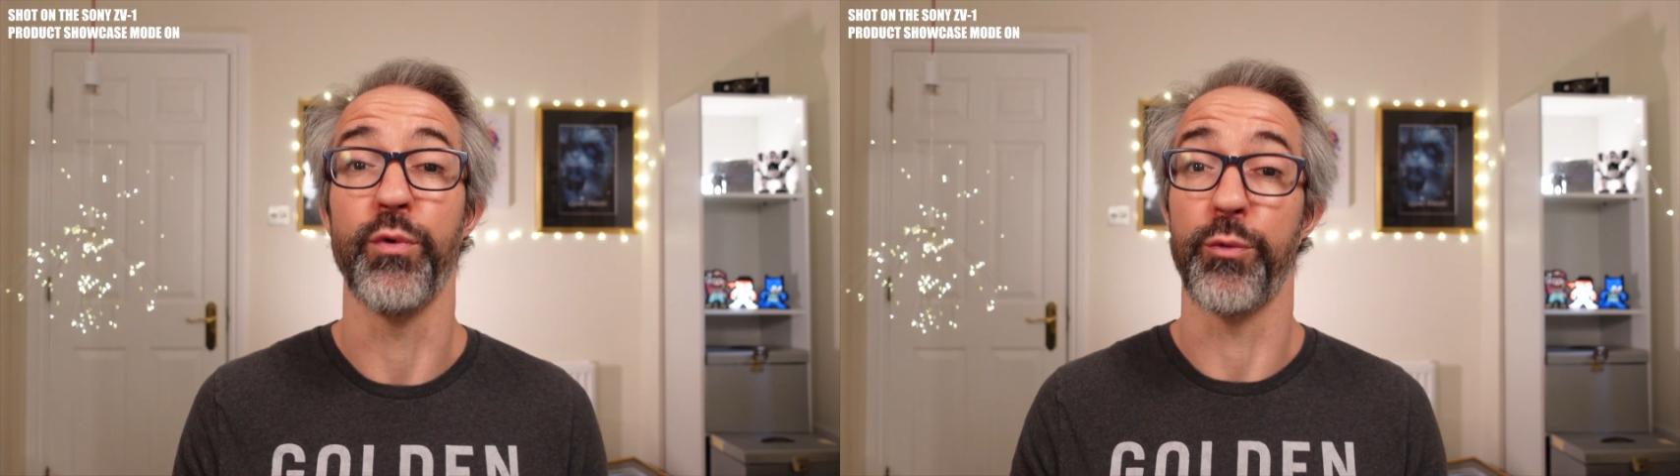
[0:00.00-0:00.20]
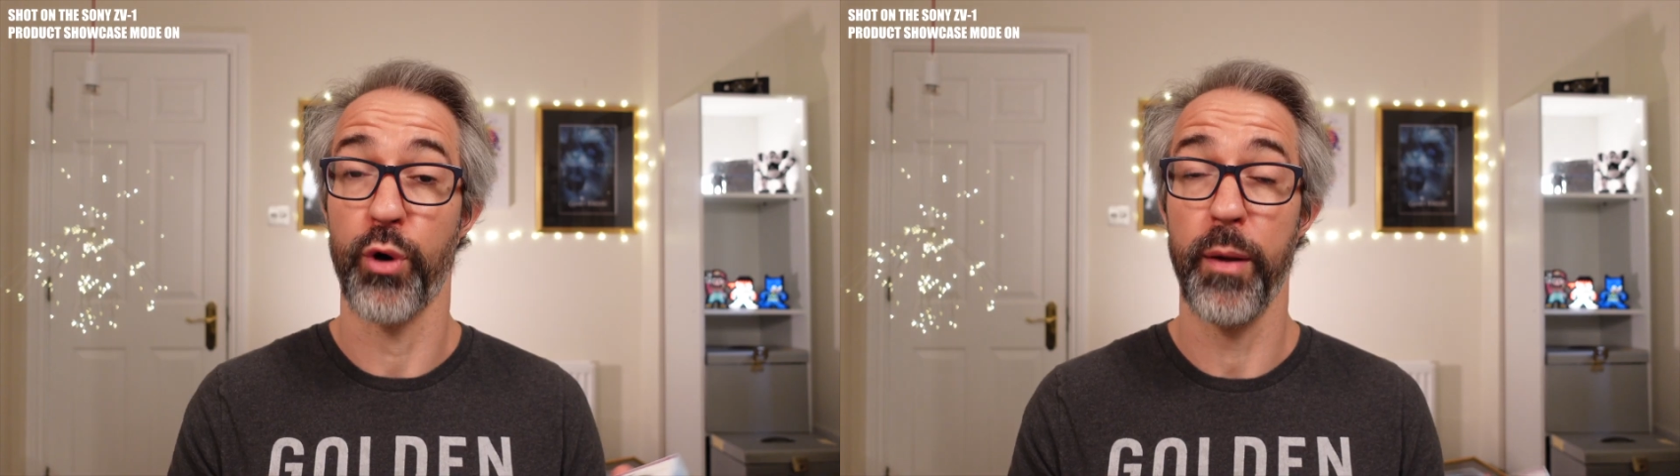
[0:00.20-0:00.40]

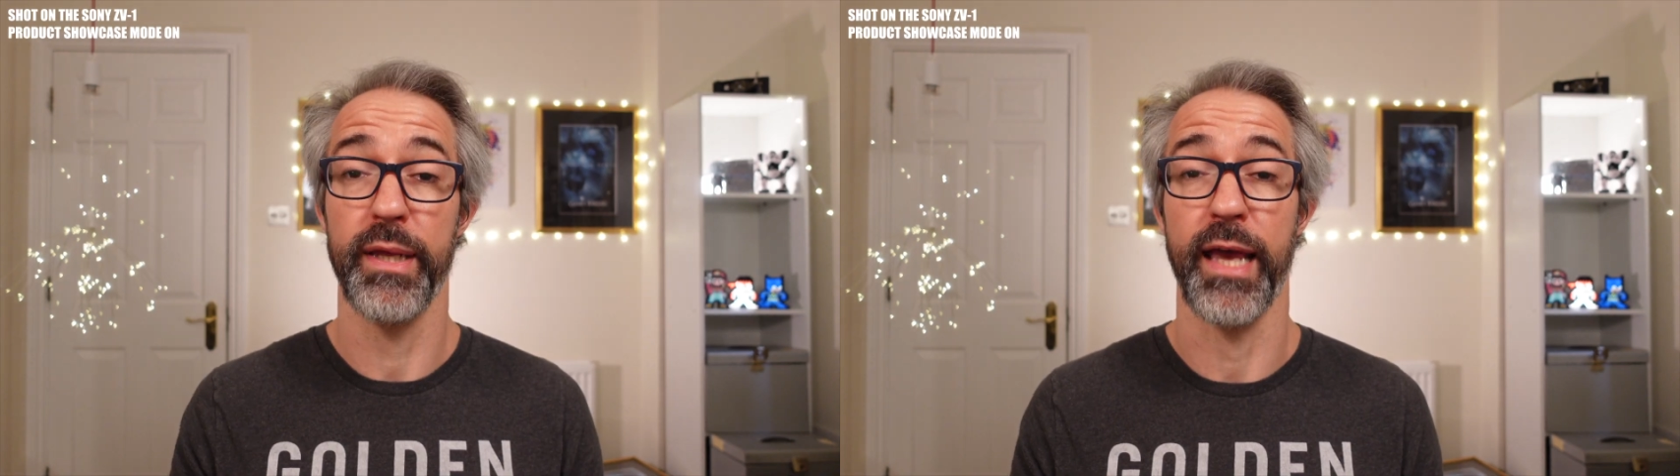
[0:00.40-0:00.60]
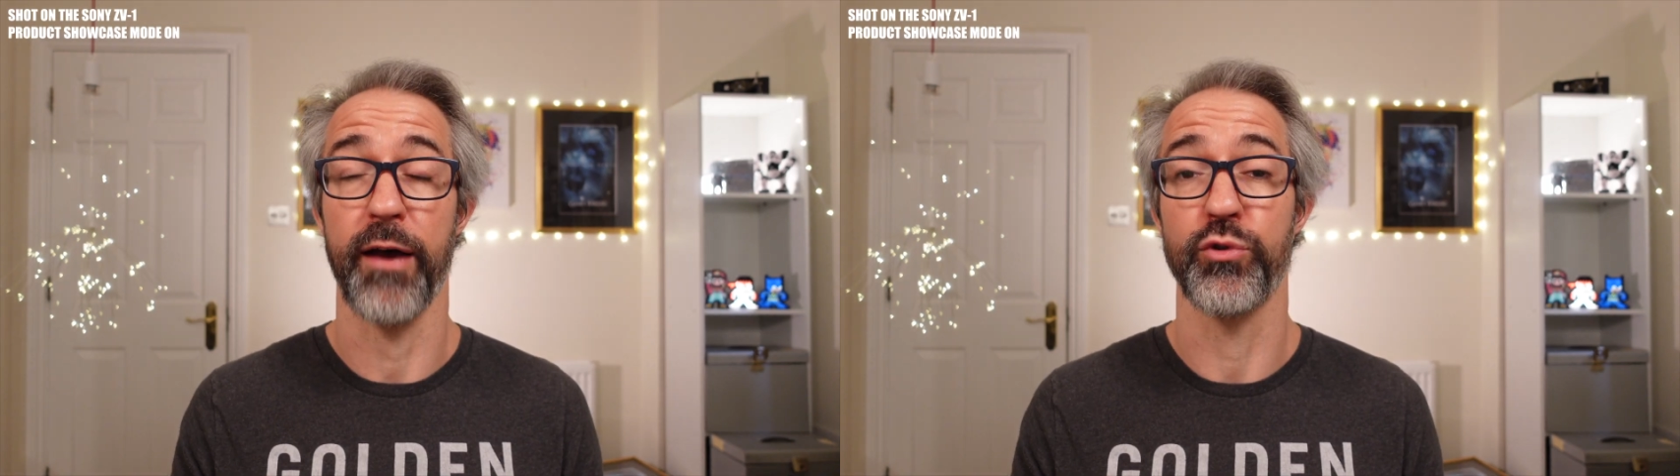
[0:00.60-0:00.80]
would
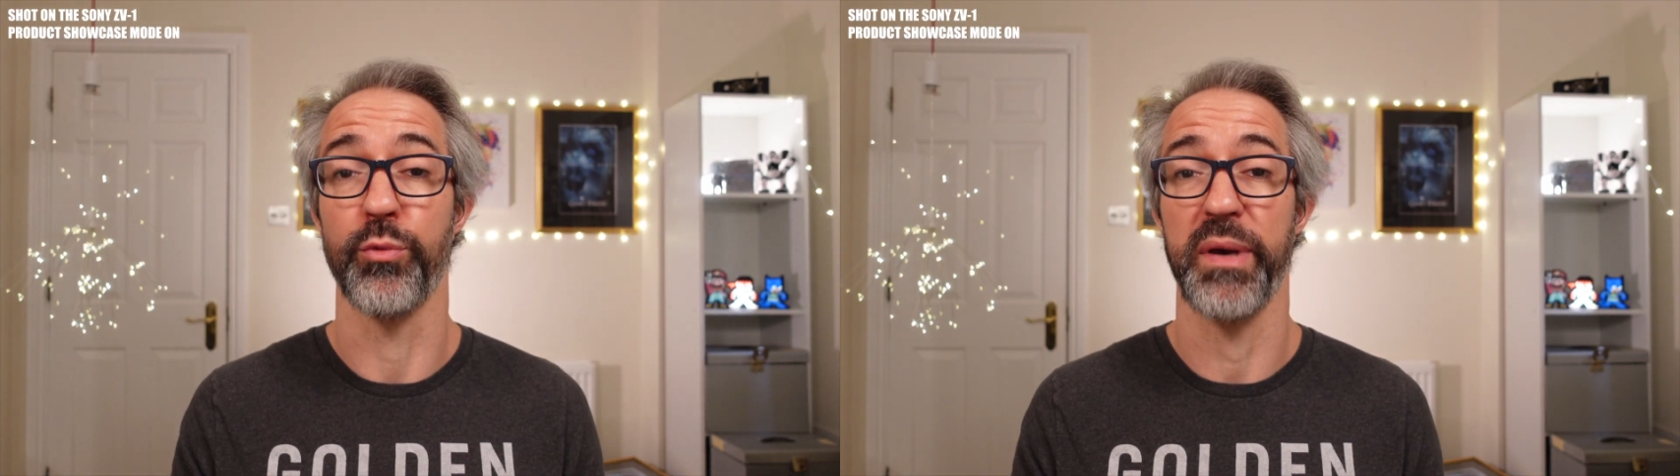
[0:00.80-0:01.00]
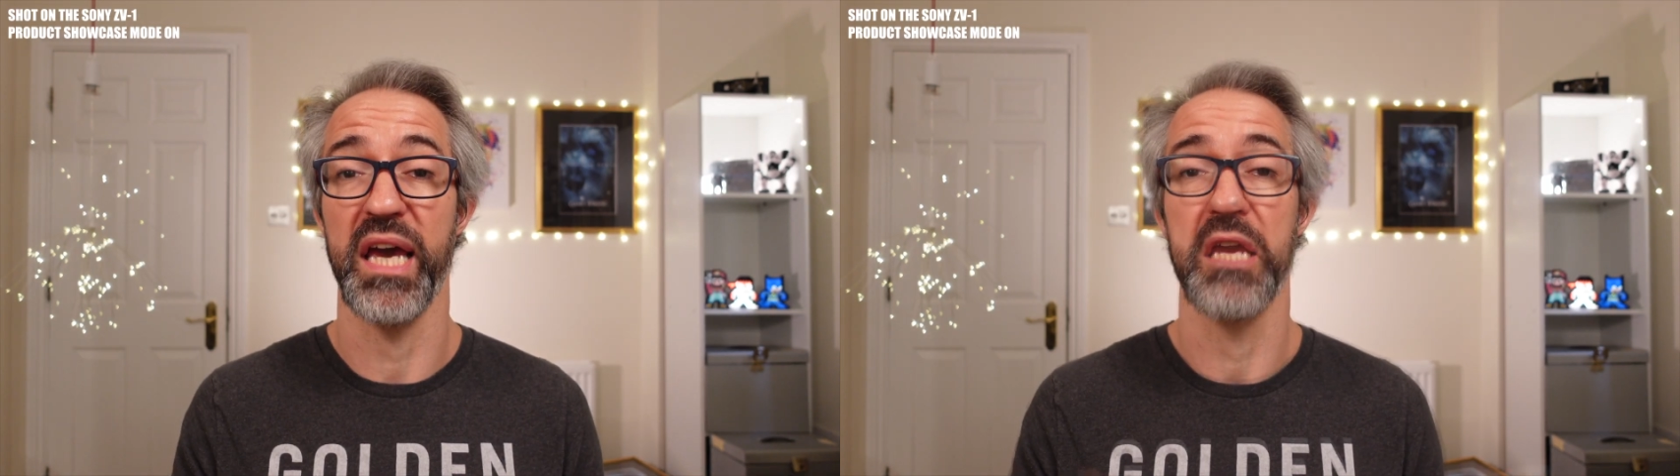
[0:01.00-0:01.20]
probably have to
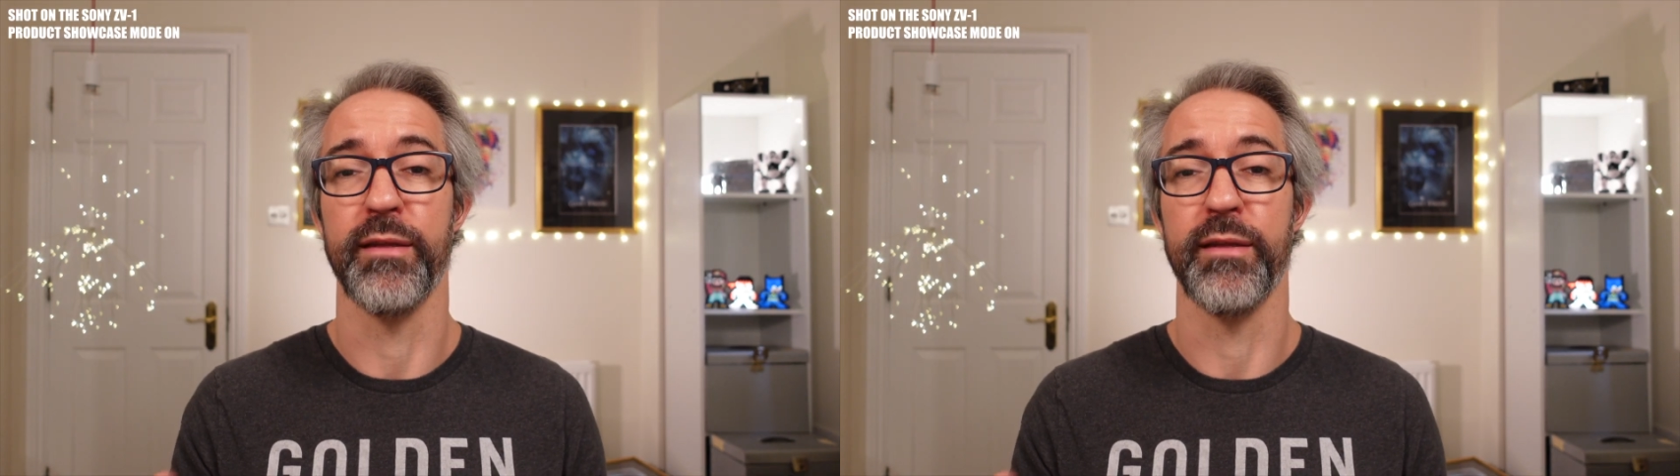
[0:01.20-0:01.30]
pay